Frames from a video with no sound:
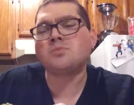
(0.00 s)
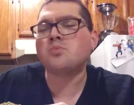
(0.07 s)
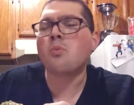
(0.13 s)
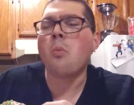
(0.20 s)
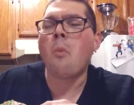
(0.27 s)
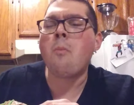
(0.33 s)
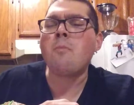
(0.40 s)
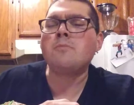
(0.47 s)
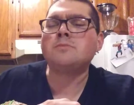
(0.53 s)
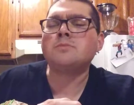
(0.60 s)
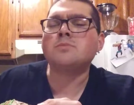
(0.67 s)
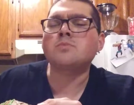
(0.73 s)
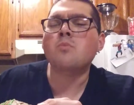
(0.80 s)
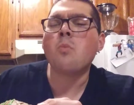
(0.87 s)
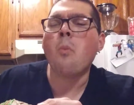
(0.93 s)

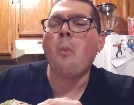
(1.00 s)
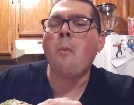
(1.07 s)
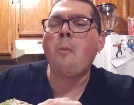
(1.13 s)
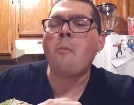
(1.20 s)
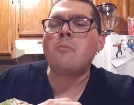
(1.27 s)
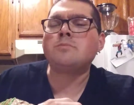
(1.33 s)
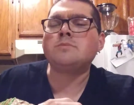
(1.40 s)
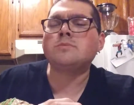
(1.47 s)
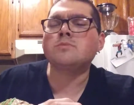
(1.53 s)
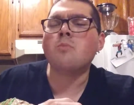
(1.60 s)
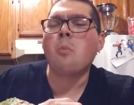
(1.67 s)
No one is speaking in this clip.